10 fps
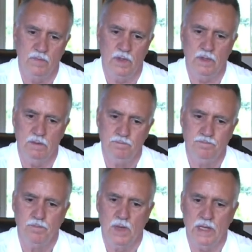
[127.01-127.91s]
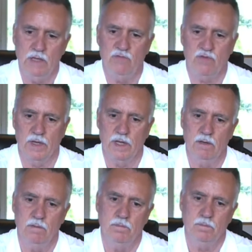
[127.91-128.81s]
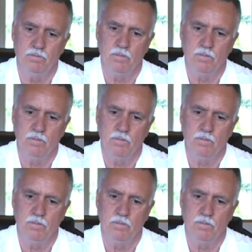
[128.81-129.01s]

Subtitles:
the ECM